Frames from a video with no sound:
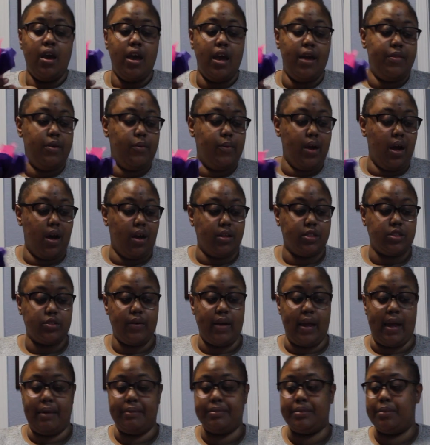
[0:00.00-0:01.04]
And then we also
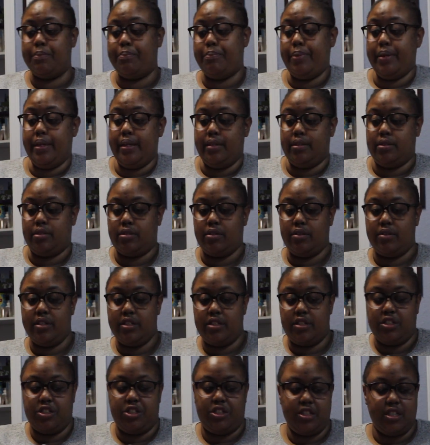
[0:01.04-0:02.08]
have some beads. So
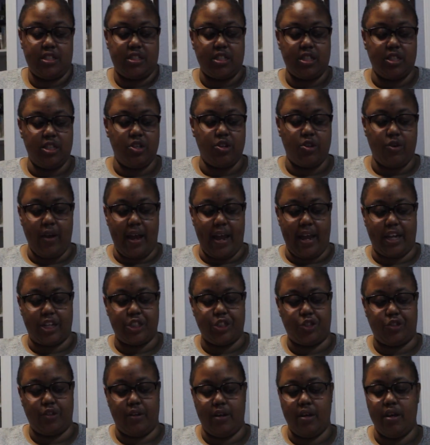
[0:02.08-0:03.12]
this is just a little
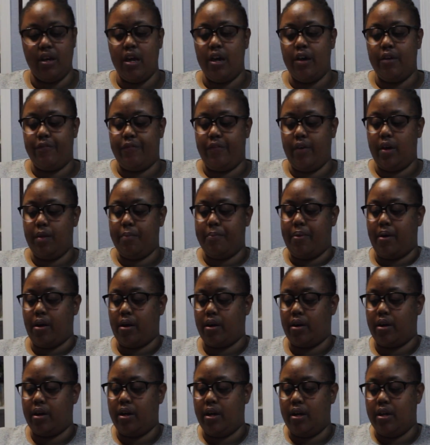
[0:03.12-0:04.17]
extra fun
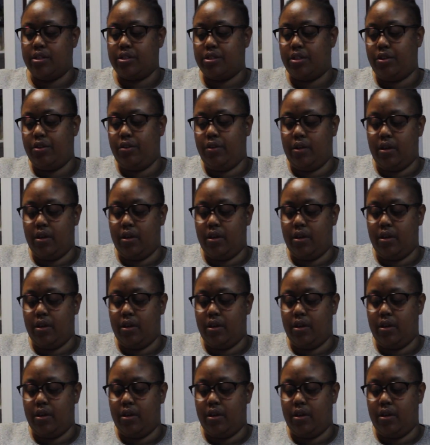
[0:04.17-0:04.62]
part. So you